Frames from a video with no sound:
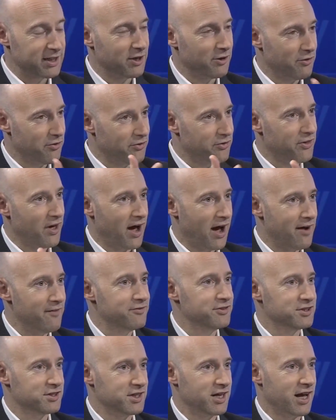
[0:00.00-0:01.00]
You know,
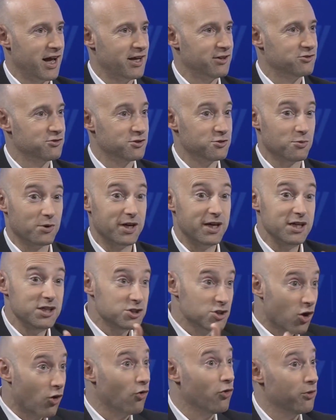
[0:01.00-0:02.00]
obviously the answer is, well, he
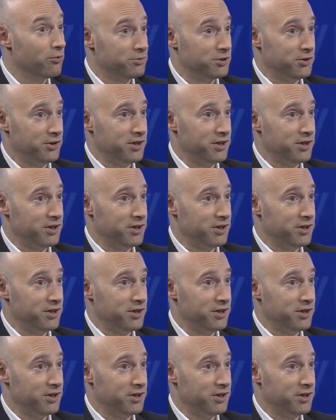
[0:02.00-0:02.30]
told them to.